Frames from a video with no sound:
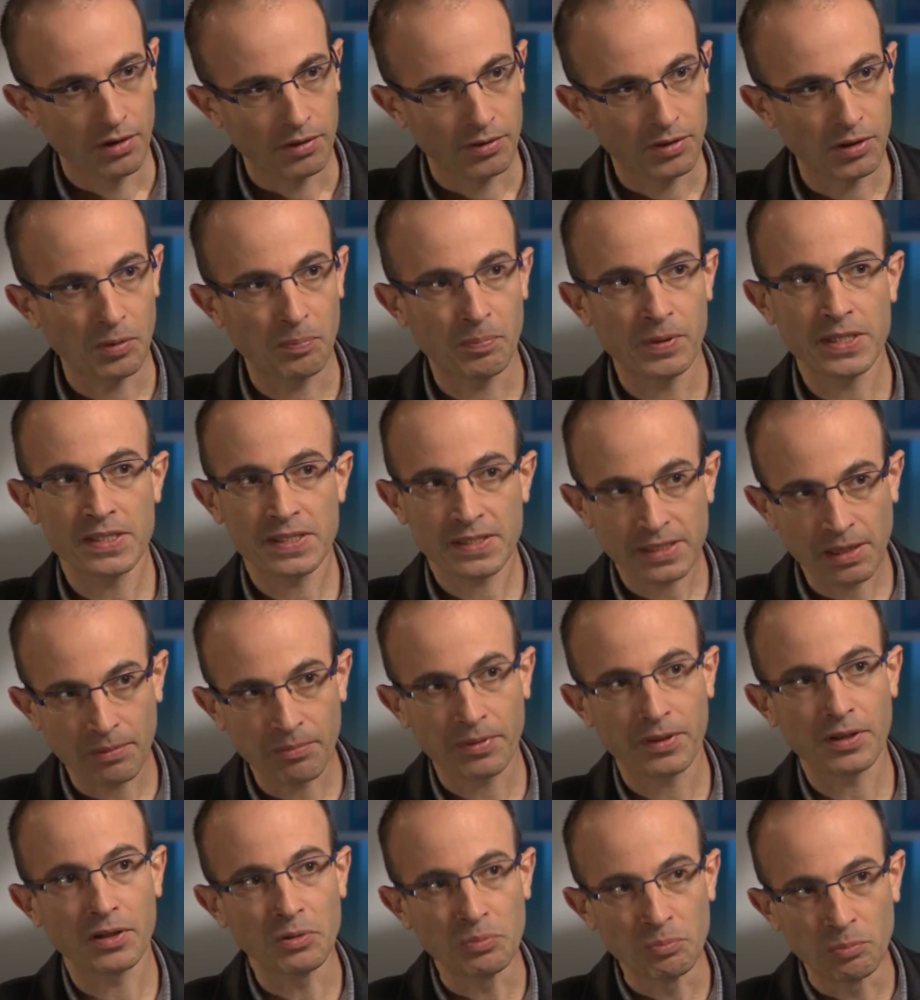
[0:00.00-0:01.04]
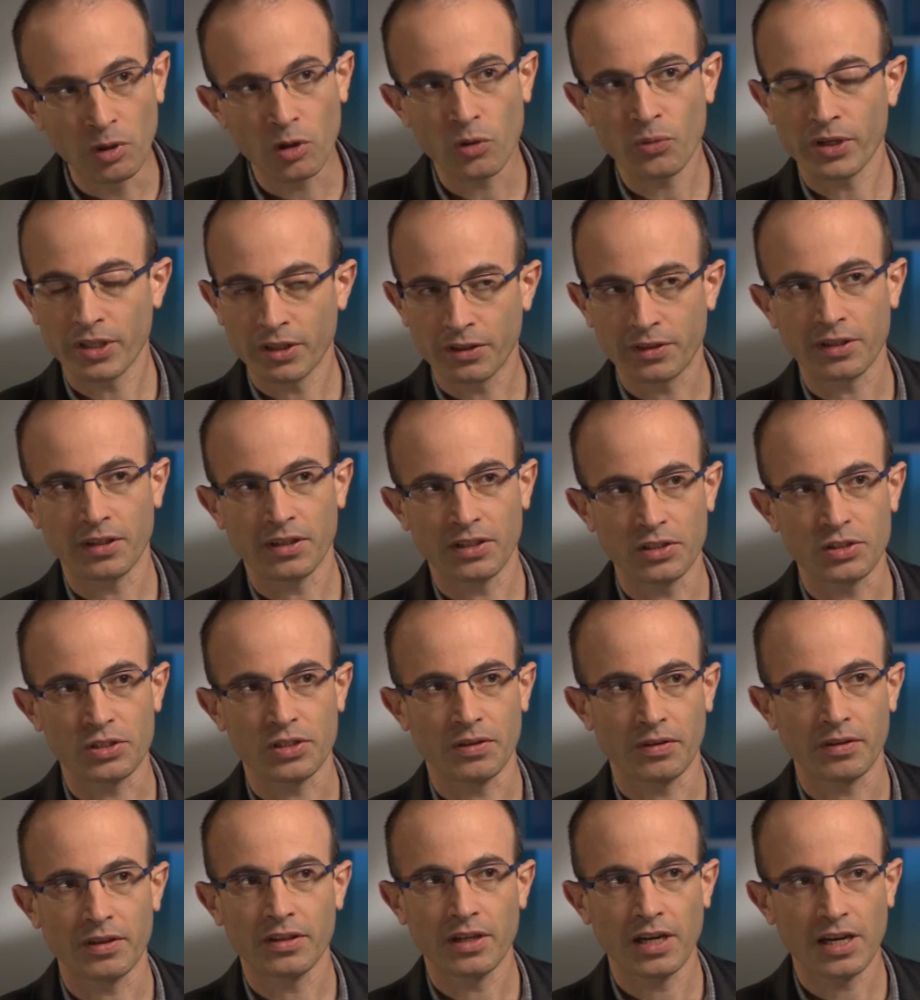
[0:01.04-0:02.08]
There'll be something more
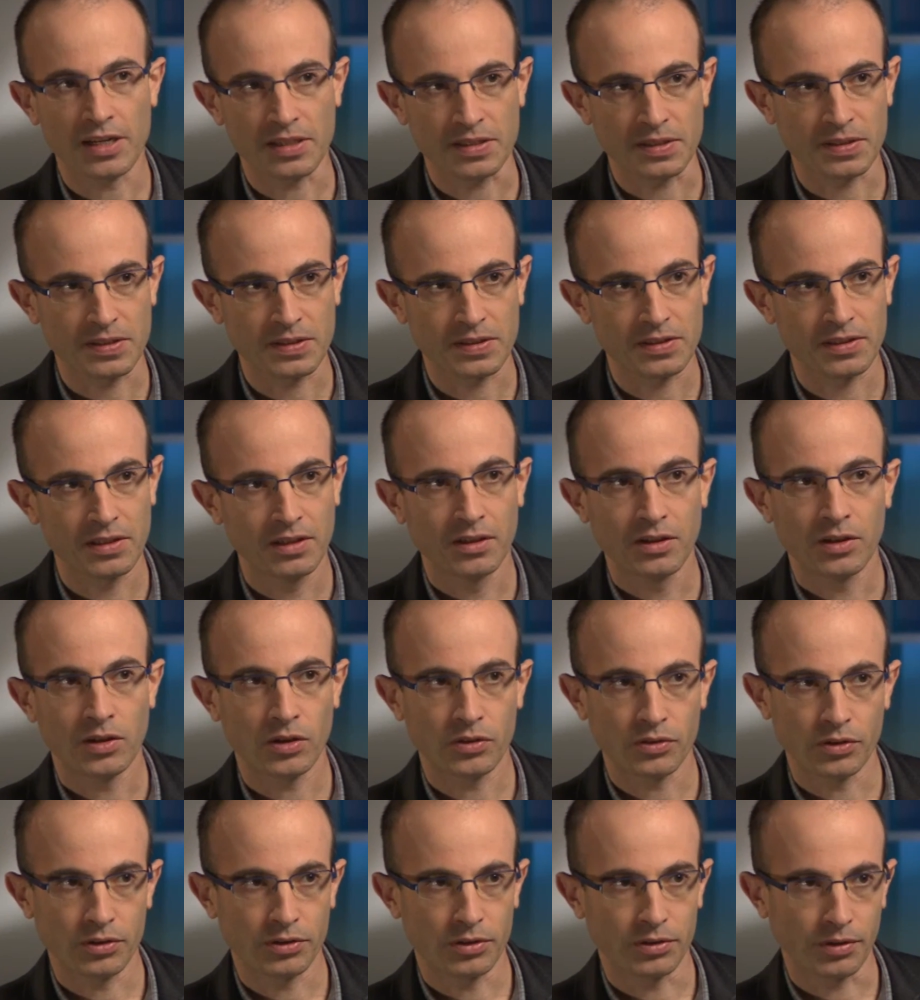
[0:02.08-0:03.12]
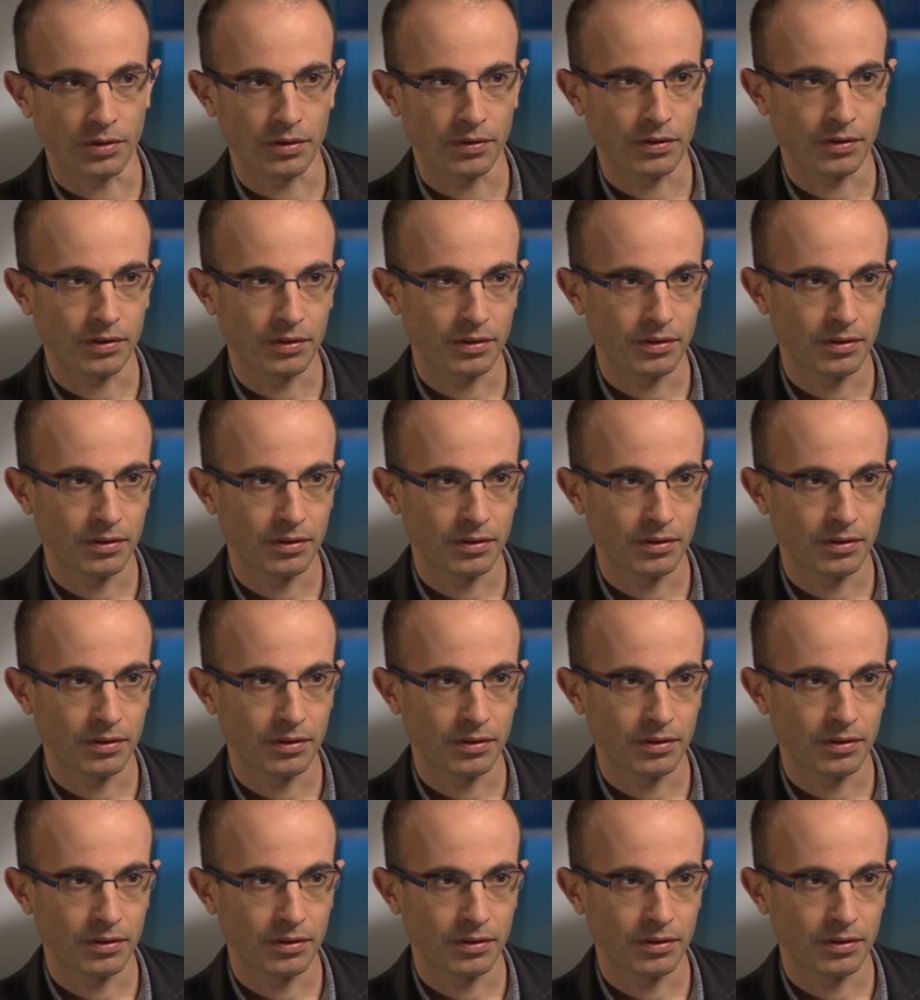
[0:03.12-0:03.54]
intelligent than us on Earth.